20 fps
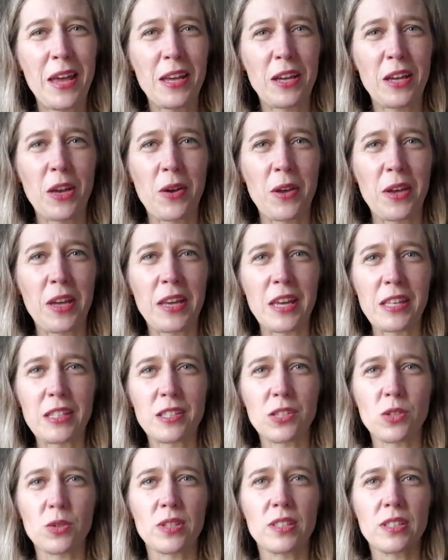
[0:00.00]
going
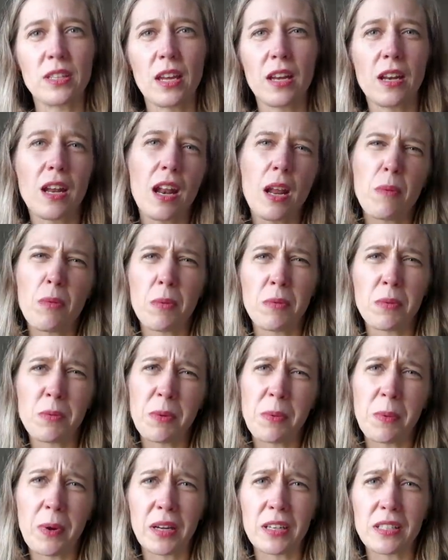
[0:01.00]
against your skin, and I probably
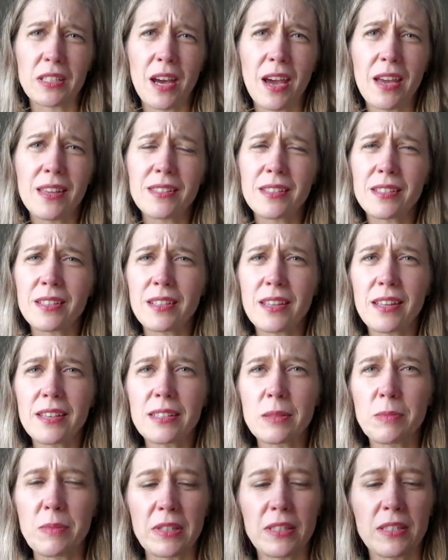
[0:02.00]
be wearing tights under
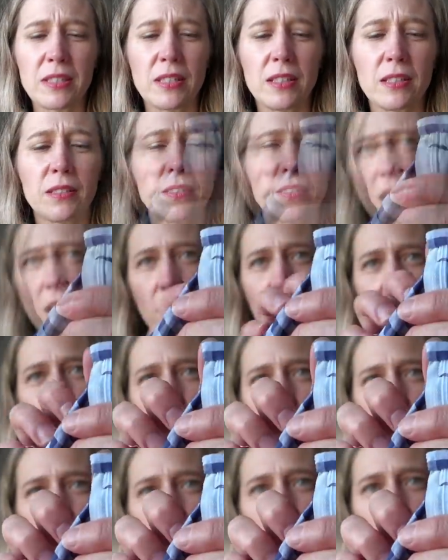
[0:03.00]
this, but still. So I've
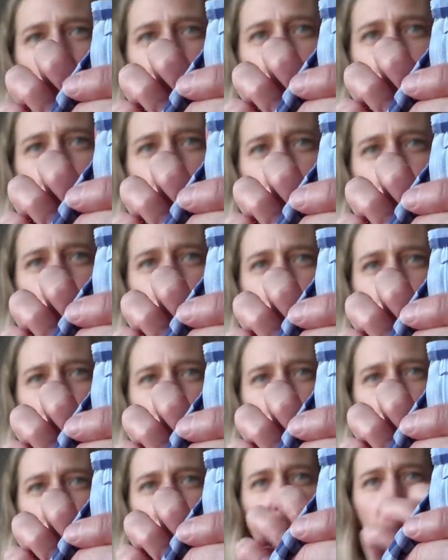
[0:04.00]
just put a little strip of
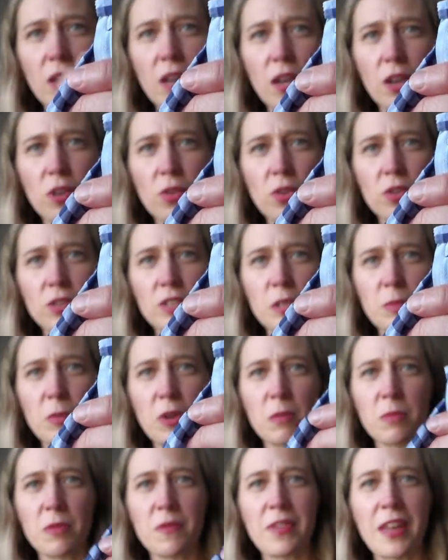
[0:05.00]
fabric across the
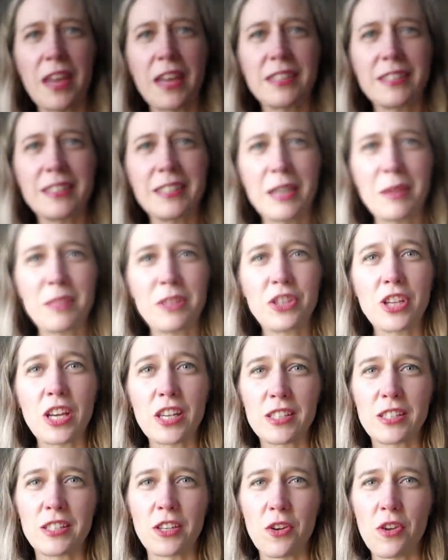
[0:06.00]
bottom of that zip
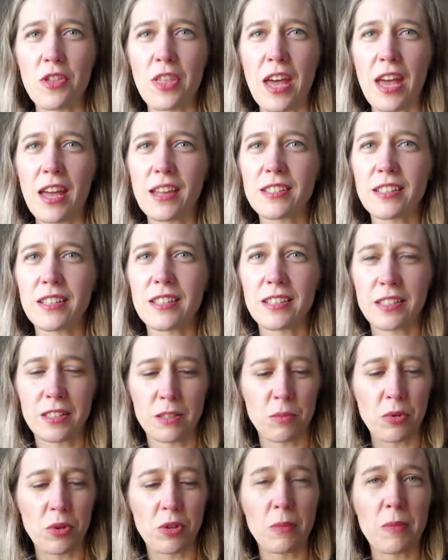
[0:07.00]
just so that it
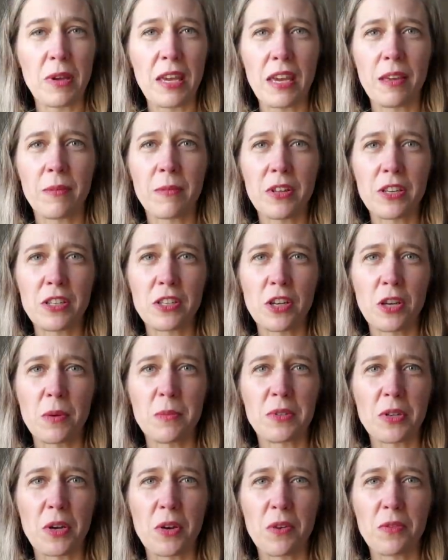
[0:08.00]
doesn't bother me in
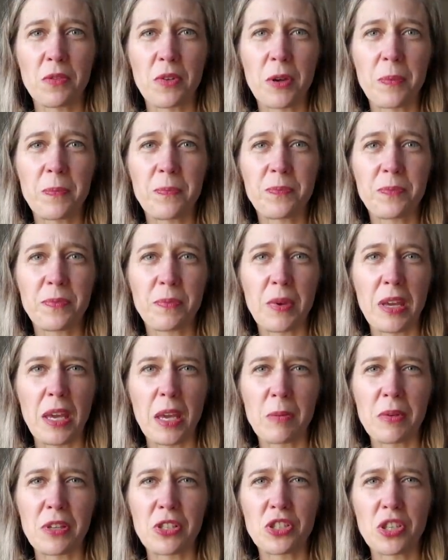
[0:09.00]
terms of
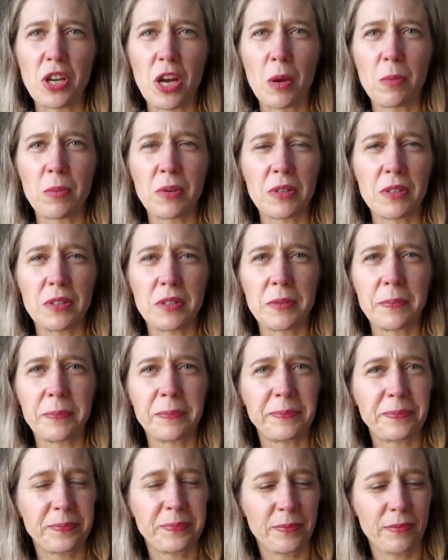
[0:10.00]
being a bit sharp and
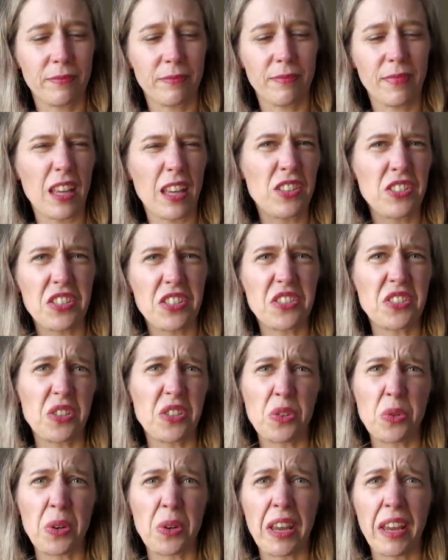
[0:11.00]
just
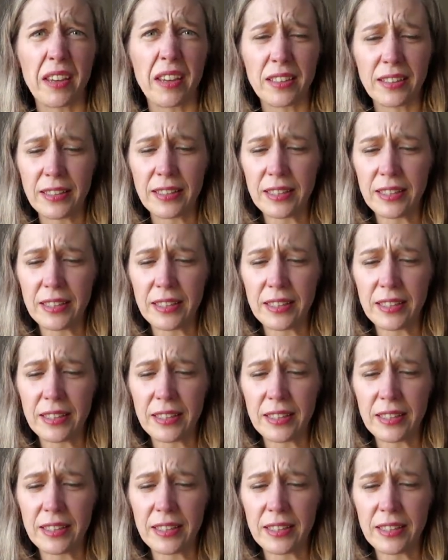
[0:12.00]
annoying.